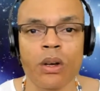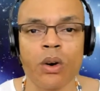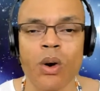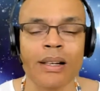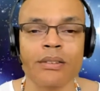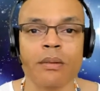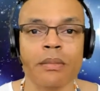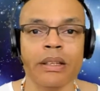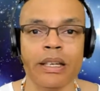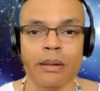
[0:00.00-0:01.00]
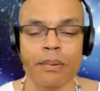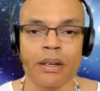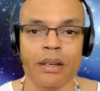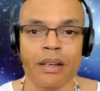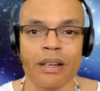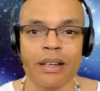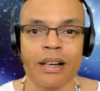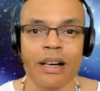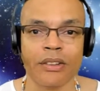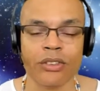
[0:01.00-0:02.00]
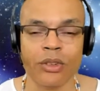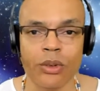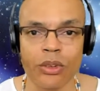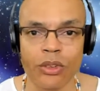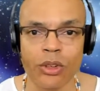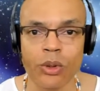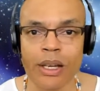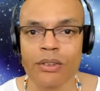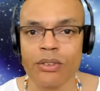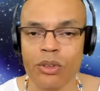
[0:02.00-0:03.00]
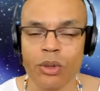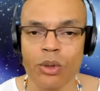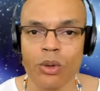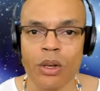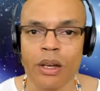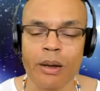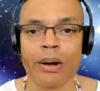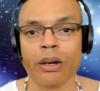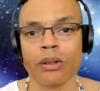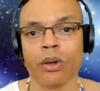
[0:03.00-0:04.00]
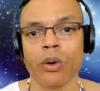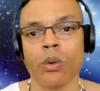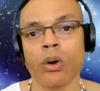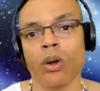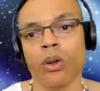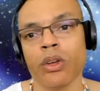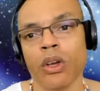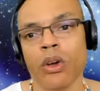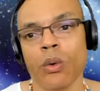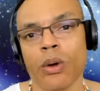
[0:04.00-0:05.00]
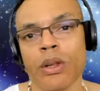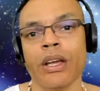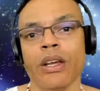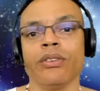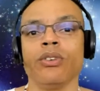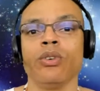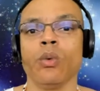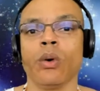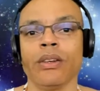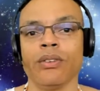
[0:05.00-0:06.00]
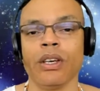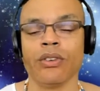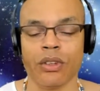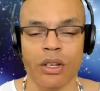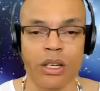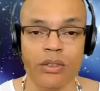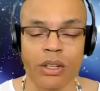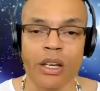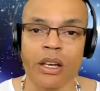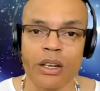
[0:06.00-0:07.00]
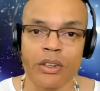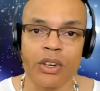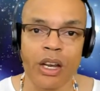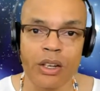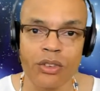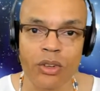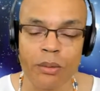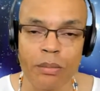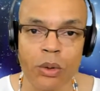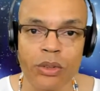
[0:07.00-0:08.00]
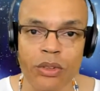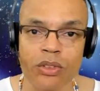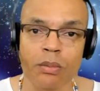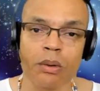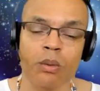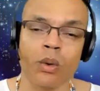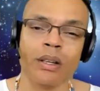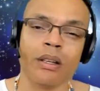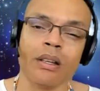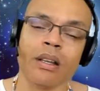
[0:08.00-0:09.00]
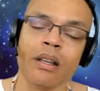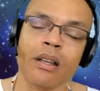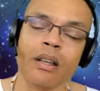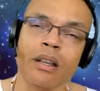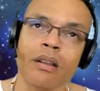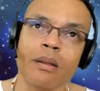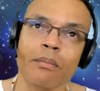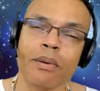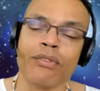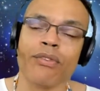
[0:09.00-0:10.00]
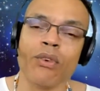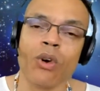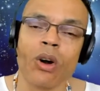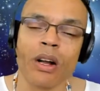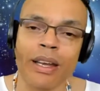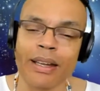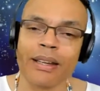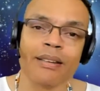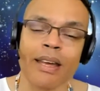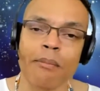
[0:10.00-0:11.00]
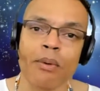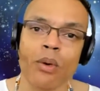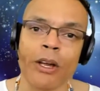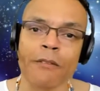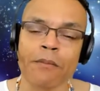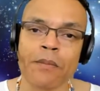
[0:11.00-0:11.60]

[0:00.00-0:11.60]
quantum leap? How do you get to a parallel world where the things that you want exist? Easy. Change your emotions. But before getting to that point,